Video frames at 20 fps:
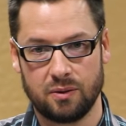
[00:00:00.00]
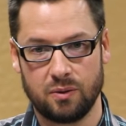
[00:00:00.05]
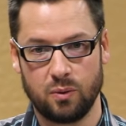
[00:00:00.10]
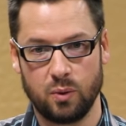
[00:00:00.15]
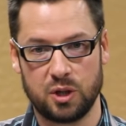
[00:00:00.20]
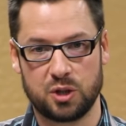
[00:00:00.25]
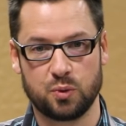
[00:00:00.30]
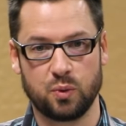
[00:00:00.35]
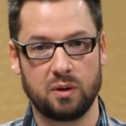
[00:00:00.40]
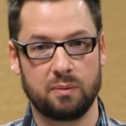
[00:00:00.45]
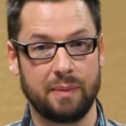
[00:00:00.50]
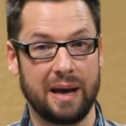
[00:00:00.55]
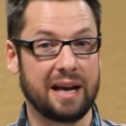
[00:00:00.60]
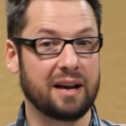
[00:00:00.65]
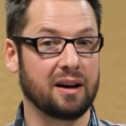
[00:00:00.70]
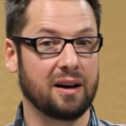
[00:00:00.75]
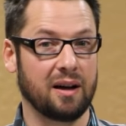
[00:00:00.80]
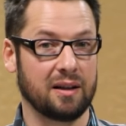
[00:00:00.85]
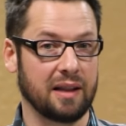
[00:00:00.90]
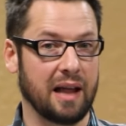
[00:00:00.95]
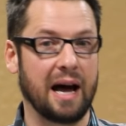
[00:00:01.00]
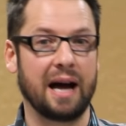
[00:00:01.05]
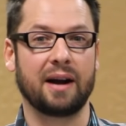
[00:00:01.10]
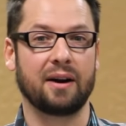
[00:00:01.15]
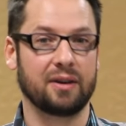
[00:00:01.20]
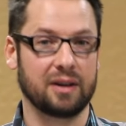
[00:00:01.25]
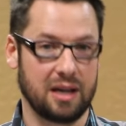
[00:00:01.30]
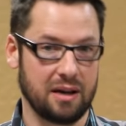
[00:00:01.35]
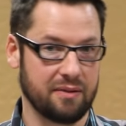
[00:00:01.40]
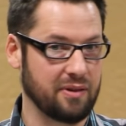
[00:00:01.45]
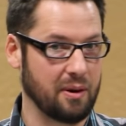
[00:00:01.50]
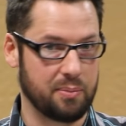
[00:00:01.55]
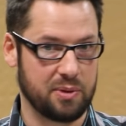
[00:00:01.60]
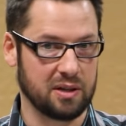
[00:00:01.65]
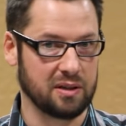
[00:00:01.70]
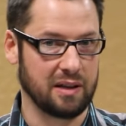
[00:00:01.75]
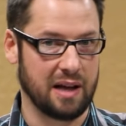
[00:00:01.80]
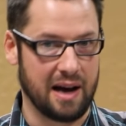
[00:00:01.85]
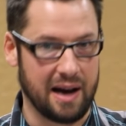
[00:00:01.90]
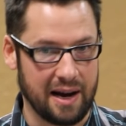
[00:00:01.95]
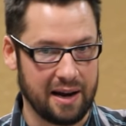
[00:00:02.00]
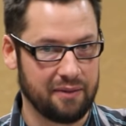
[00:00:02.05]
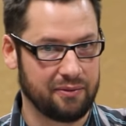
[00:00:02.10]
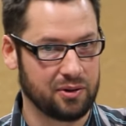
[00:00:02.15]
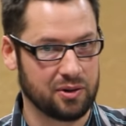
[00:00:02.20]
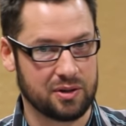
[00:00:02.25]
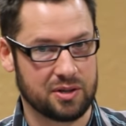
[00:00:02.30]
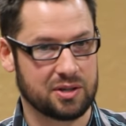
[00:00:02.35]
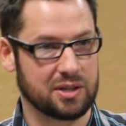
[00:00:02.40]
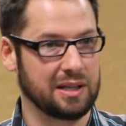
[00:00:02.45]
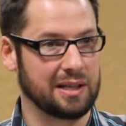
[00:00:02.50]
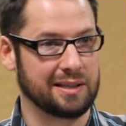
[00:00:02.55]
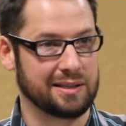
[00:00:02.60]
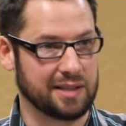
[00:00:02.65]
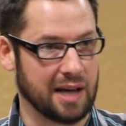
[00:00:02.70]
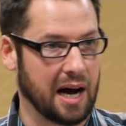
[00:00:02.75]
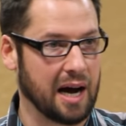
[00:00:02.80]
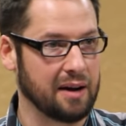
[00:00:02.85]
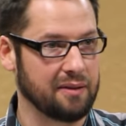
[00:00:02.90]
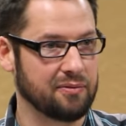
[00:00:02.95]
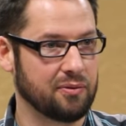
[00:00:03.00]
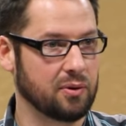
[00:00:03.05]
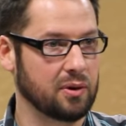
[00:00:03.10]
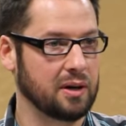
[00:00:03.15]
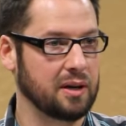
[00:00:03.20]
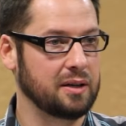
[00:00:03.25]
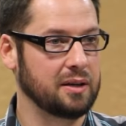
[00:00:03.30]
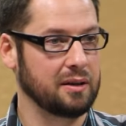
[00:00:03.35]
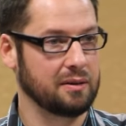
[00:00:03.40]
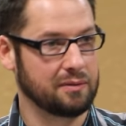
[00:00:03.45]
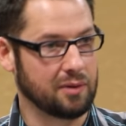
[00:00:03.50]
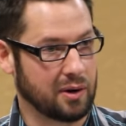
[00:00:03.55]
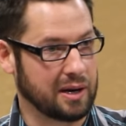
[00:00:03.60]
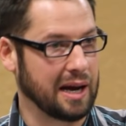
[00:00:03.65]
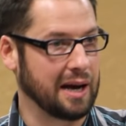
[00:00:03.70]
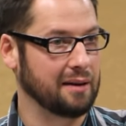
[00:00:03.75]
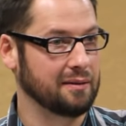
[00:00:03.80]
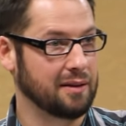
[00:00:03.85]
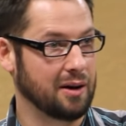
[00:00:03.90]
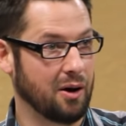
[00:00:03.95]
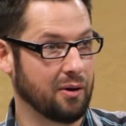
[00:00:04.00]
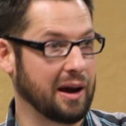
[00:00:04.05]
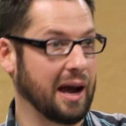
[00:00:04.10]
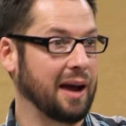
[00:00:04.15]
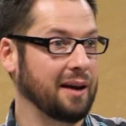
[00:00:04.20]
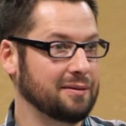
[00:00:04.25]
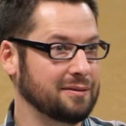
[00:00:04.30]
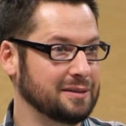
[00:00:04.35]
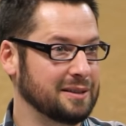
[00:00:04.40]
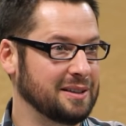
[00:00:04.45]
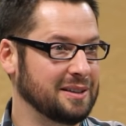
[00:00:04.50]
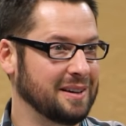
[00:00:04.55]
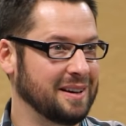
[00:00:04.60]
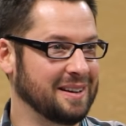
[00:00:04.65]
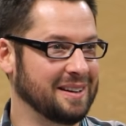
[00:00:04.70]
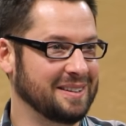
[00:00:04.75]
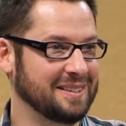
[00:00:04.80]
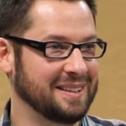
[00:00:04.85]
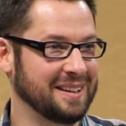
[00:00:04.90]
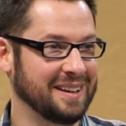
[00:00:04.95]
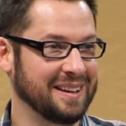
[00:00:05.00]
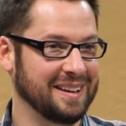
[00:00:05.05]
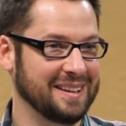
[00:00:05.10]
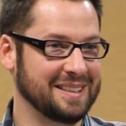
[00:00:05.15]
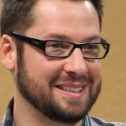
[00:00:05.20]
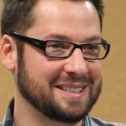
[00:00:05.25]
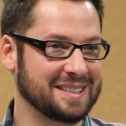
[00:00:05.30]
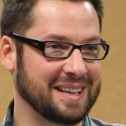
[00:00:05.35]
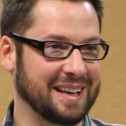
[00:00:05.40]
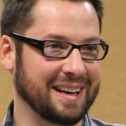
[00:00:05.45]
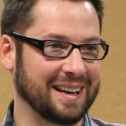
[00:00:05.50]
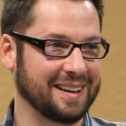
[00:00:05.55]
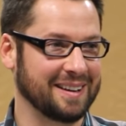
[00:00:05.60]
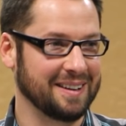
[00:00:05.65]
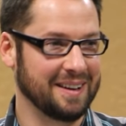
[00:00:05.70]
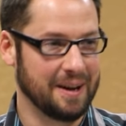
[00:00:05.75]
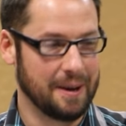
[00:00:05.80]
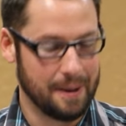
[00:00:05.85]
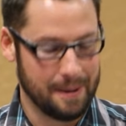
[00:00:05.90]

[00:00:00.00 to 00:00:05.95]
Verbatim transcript: which would make a liar give up the lie if you're just going to die for it. Dude, okay, just kidding.